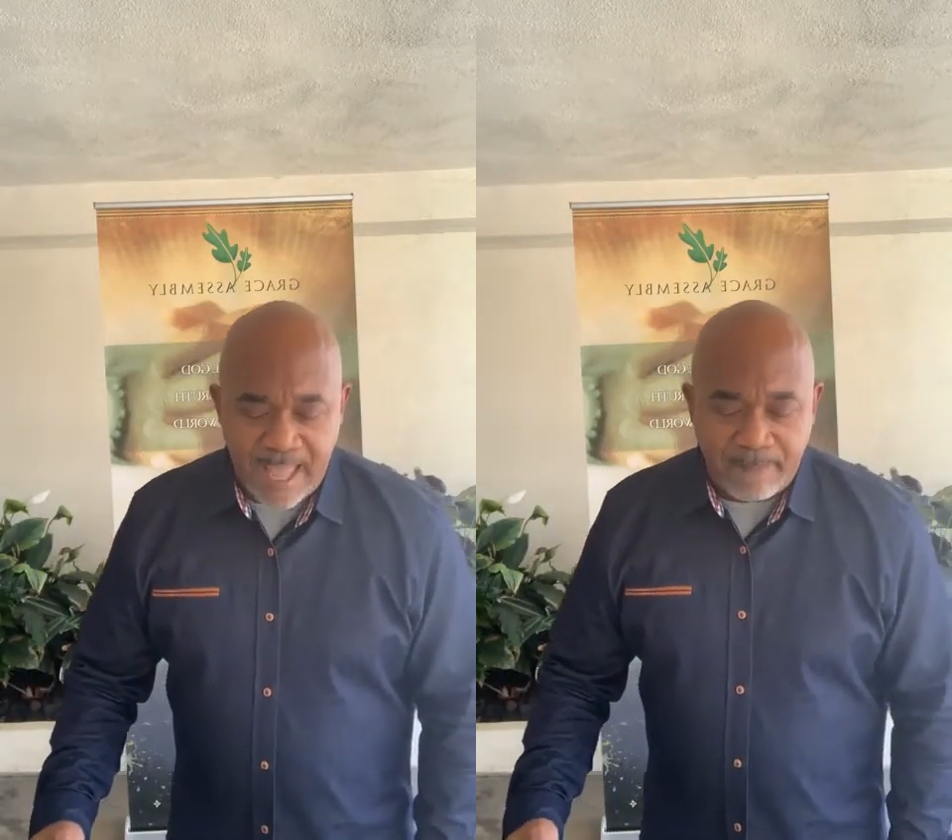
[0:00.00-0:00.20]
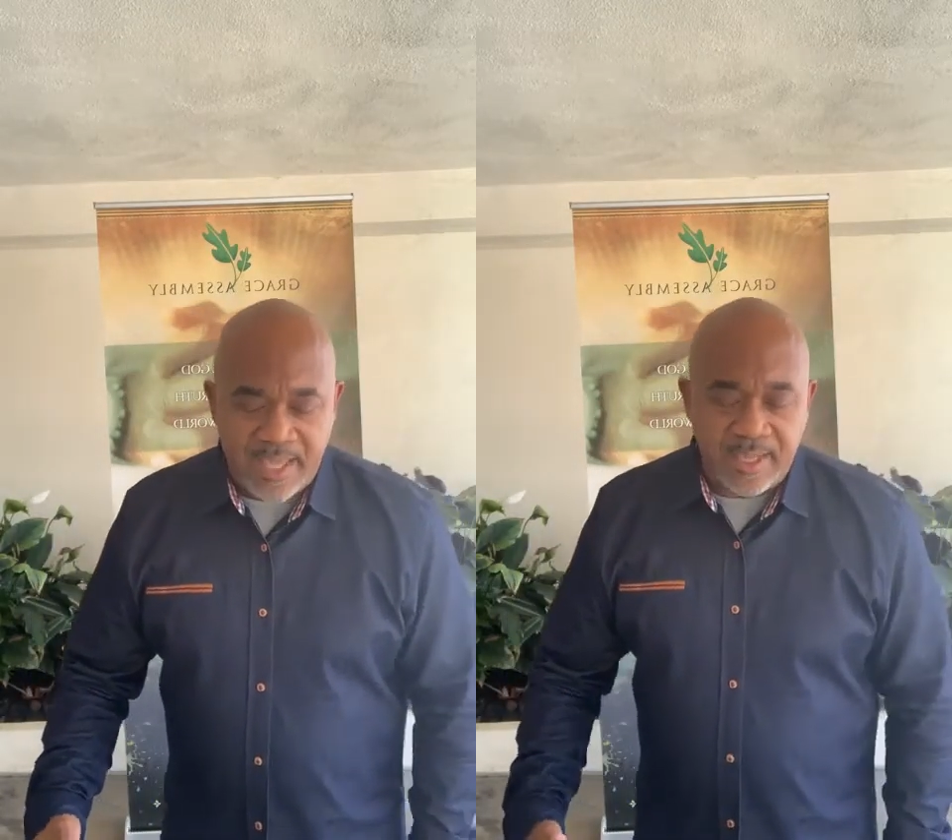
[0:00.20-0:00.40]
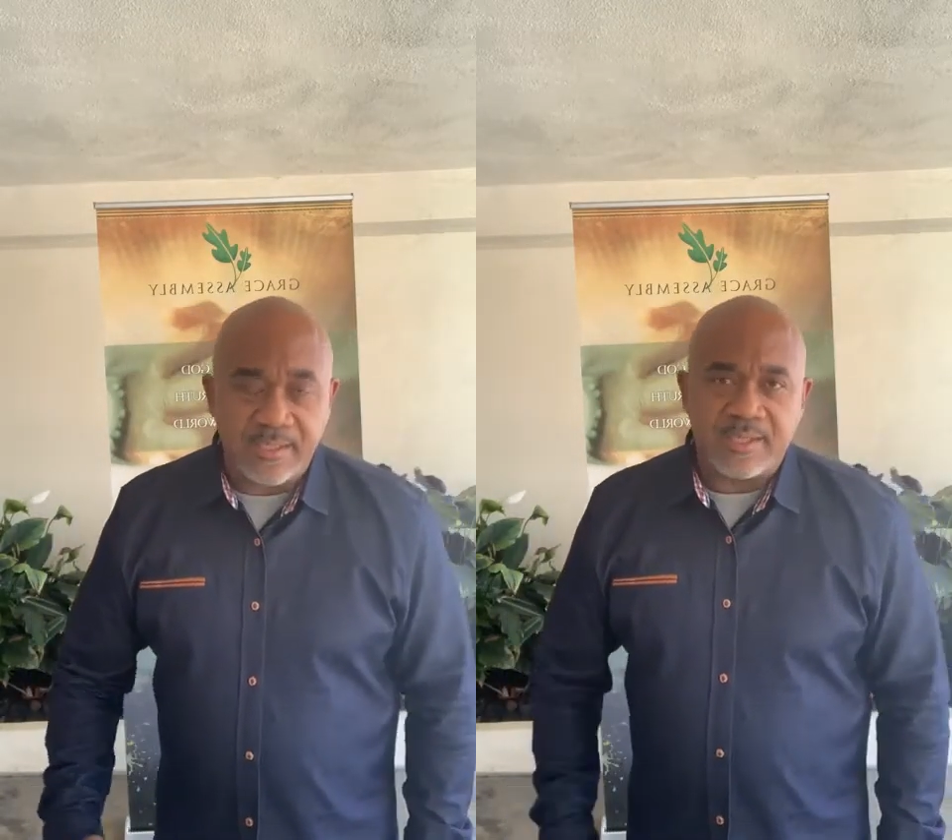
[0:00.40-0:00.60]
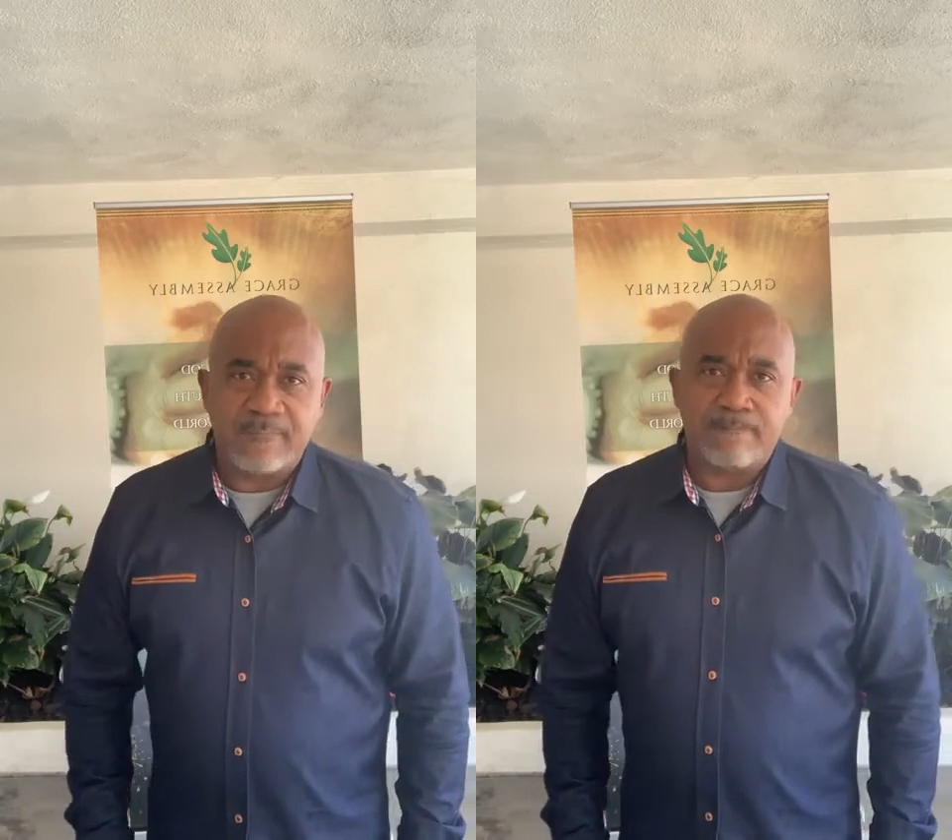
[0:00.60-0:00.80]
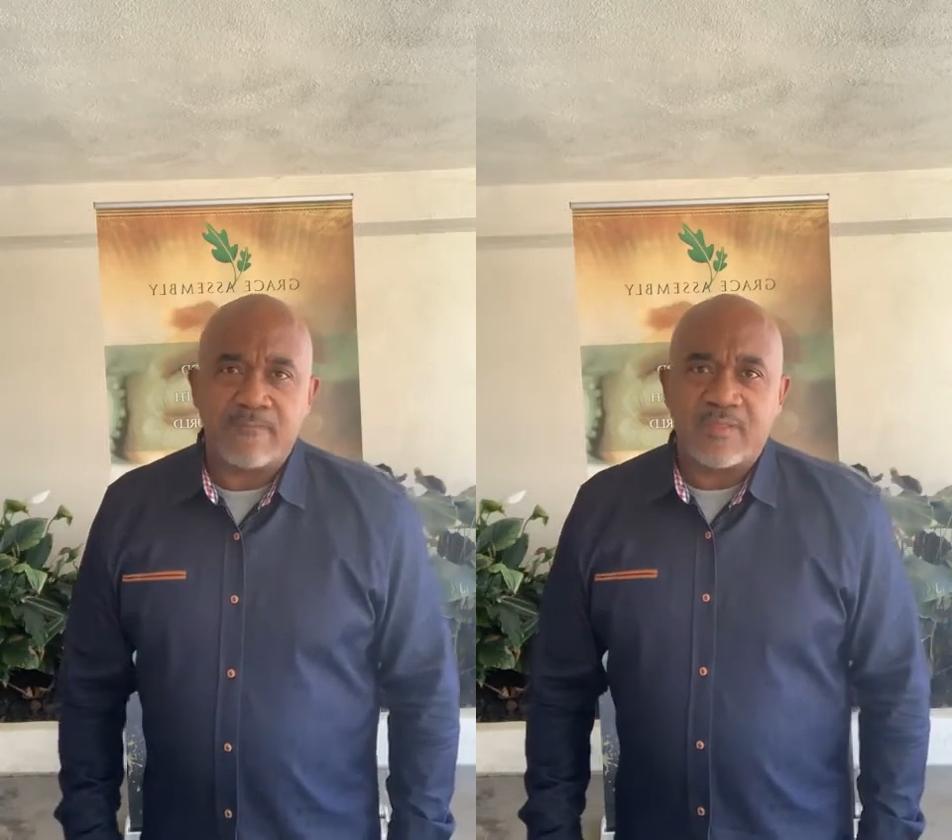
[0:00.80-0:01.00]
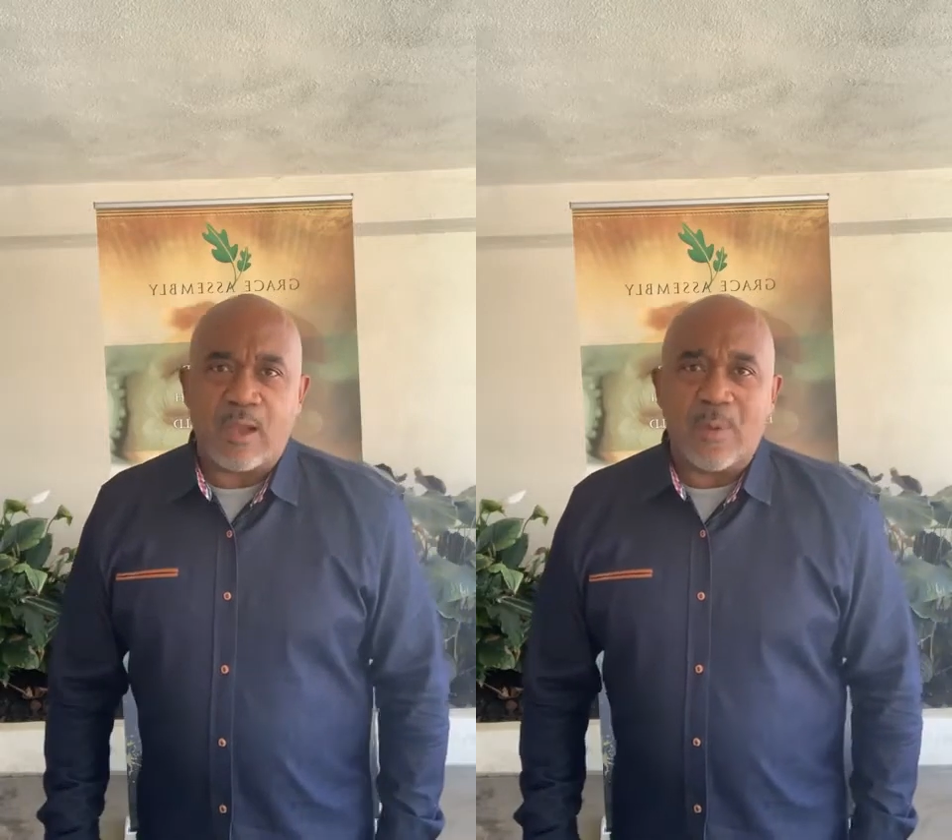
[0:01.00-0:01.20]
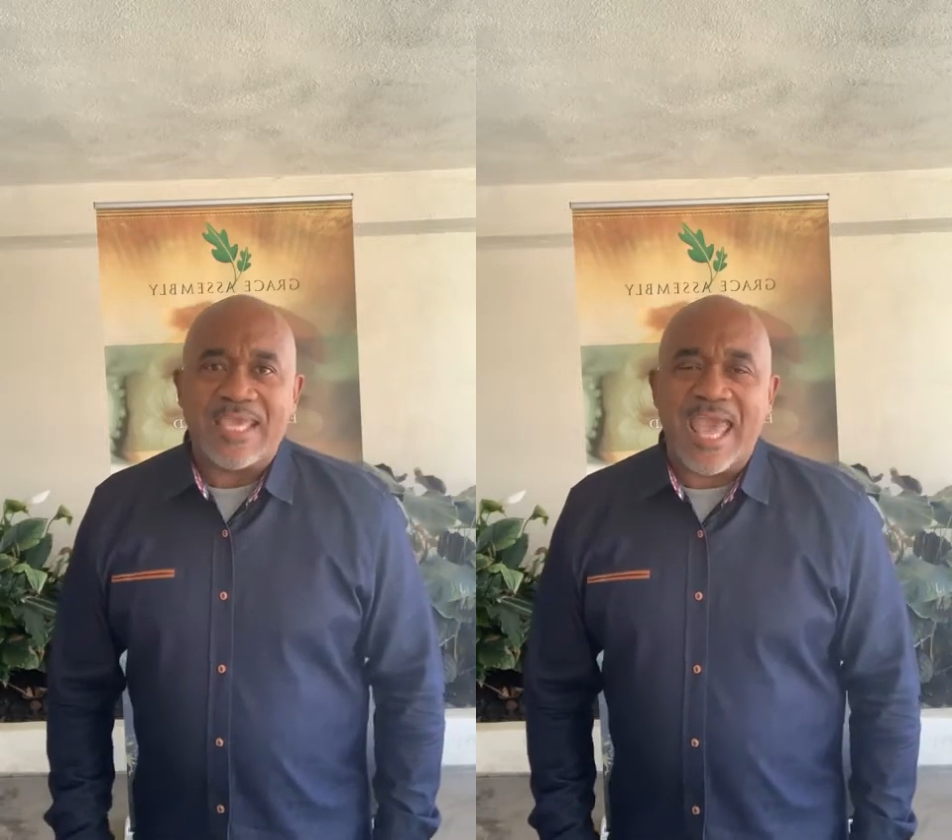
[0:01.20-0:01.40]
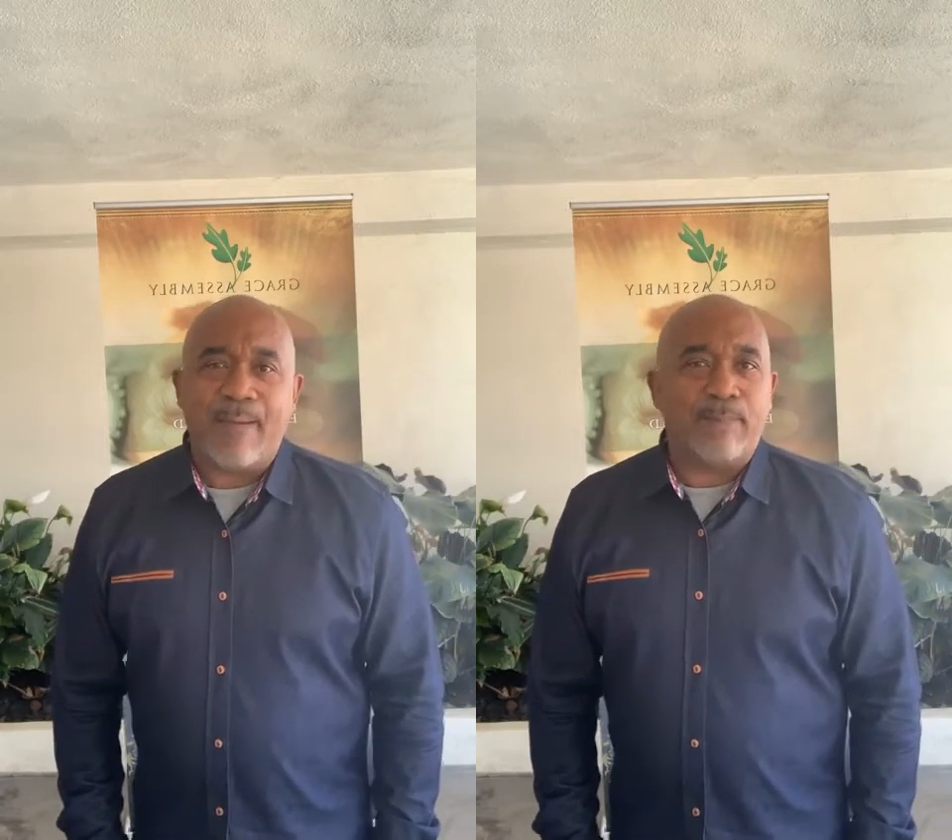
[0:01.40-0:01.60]
That means that
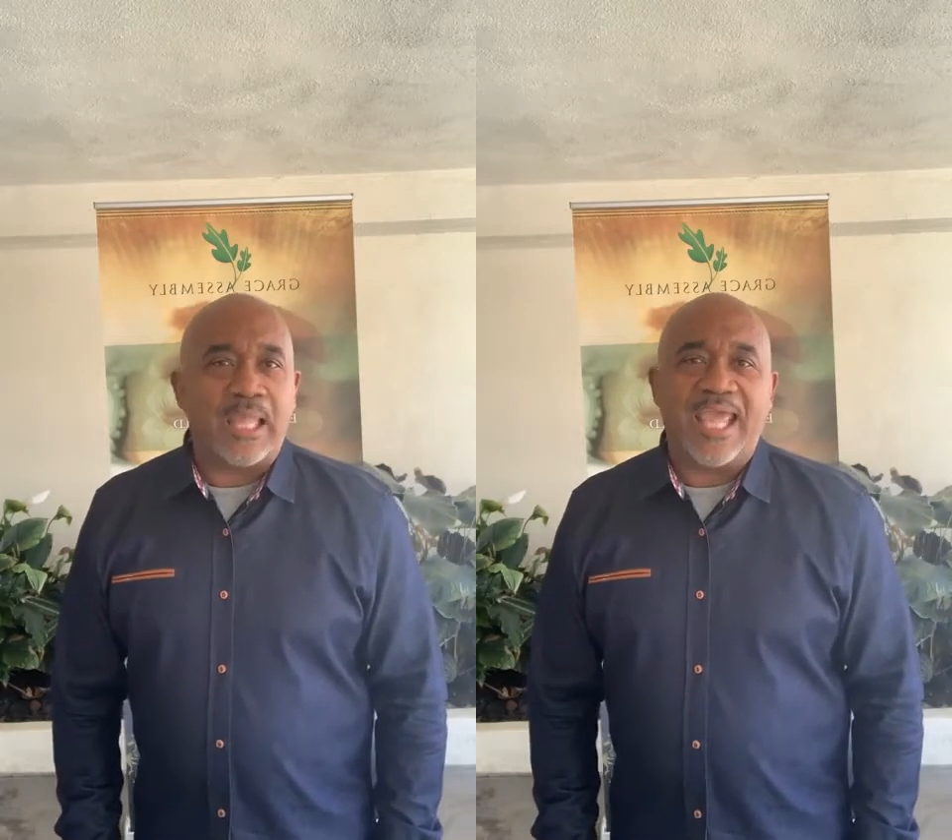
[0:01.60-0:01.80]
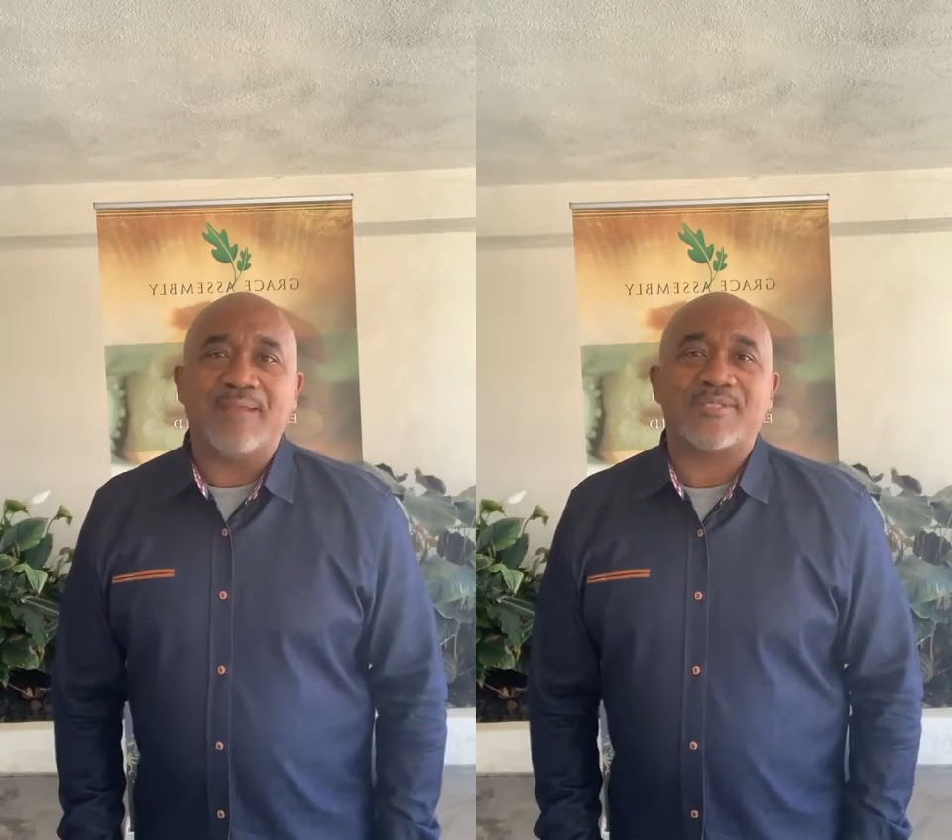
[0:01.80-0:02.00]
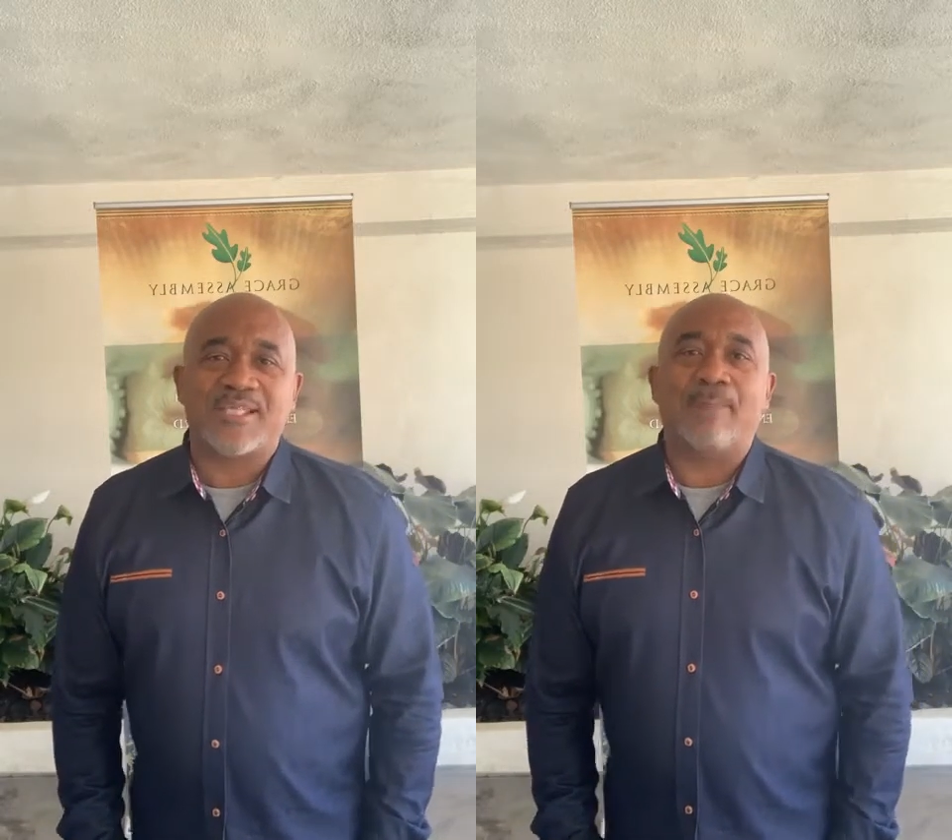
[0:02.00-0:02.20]
we can't blame